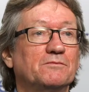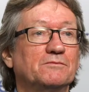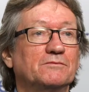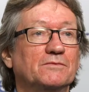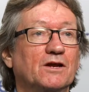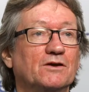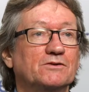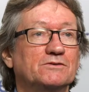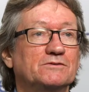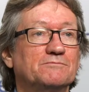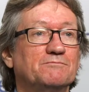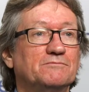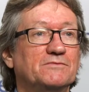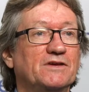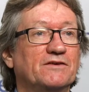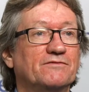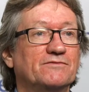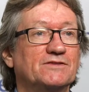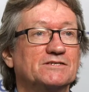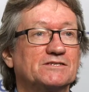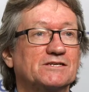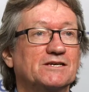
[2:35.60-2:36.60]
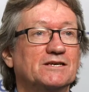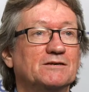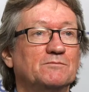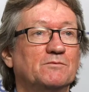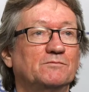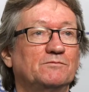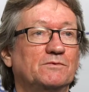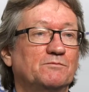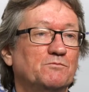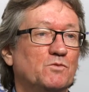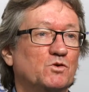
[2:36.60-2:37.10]
you know, if this
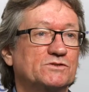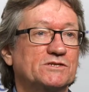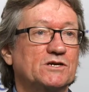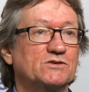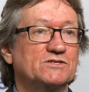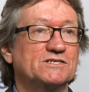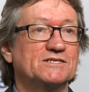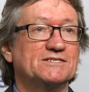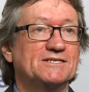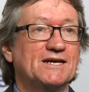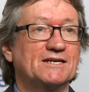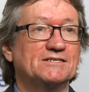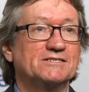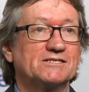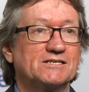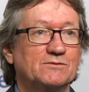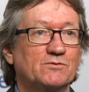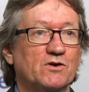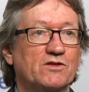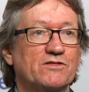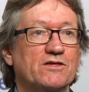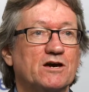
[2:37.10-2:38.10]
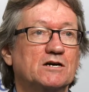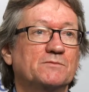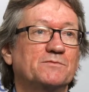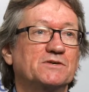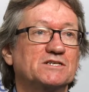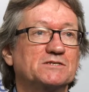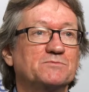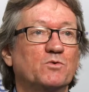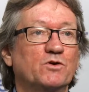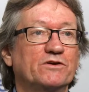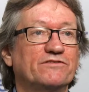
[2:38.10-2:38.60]
chemo, more dose intense chemotherapy
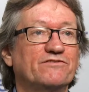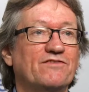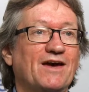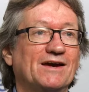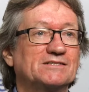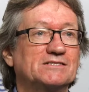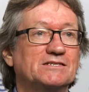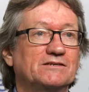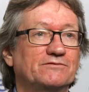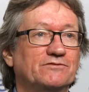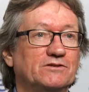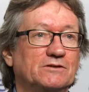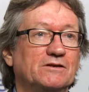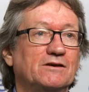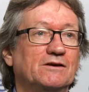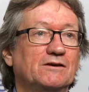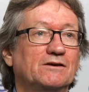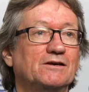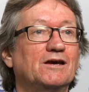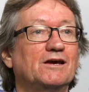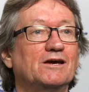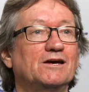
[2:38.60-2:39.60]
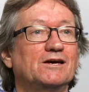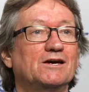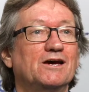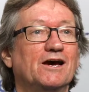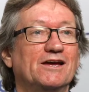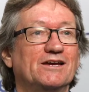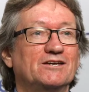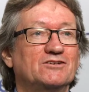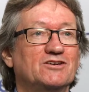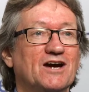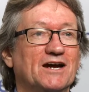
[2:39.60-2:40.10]
is more effective at
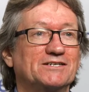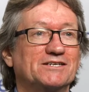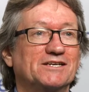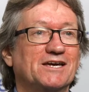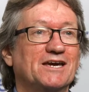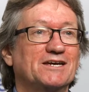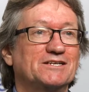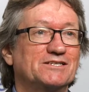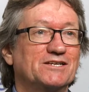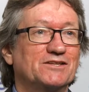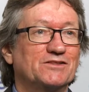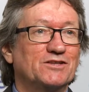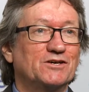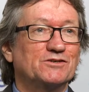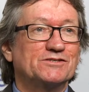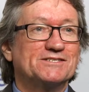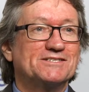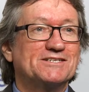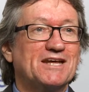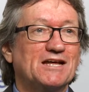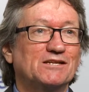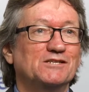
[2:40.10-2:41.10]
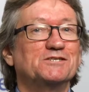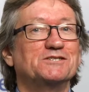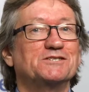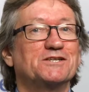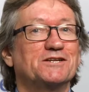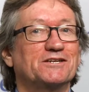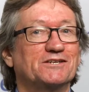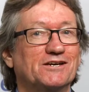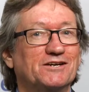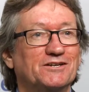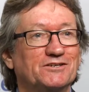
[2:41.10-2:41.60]
eradicating those cells
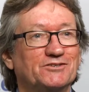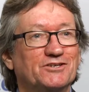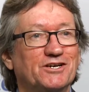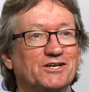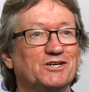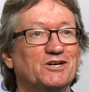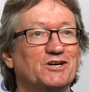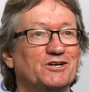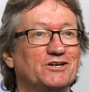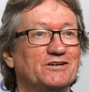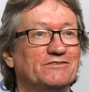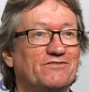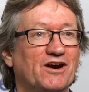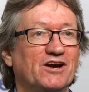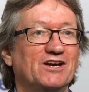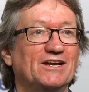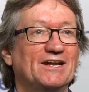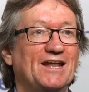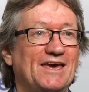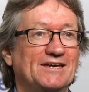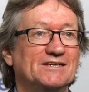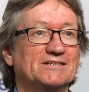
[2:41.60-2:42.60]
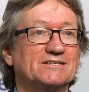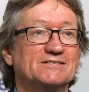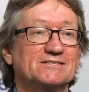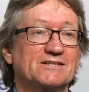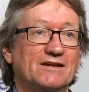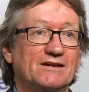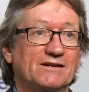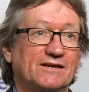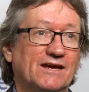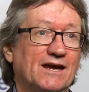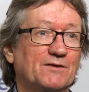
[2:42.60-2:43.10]
that are going to recur very late,
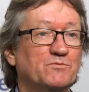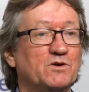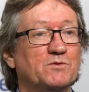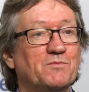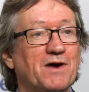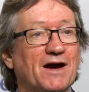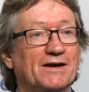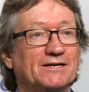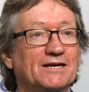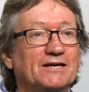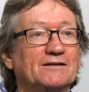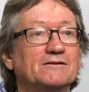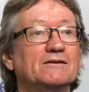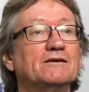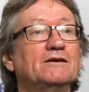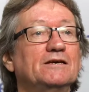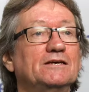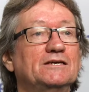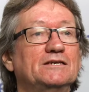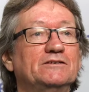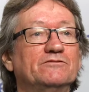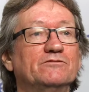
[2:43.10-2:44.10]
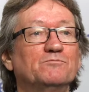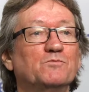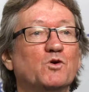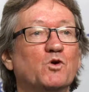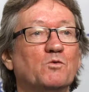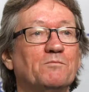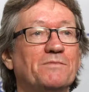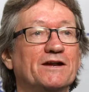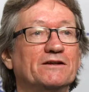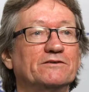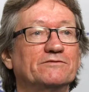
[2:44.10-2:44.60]
then again we might get even
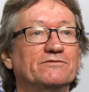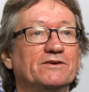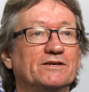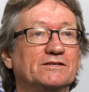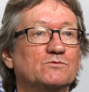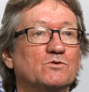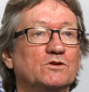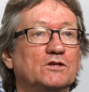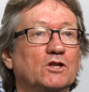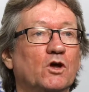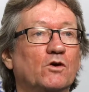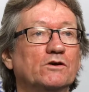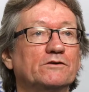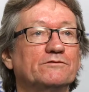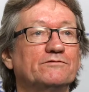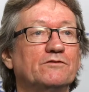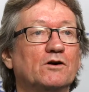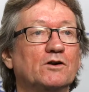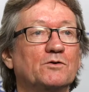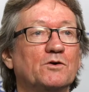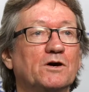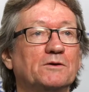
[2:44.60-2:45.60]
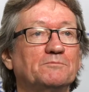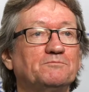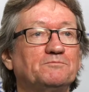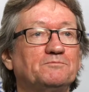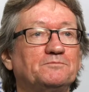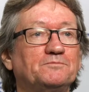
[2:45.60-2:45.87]
more benefit with longer follow-up.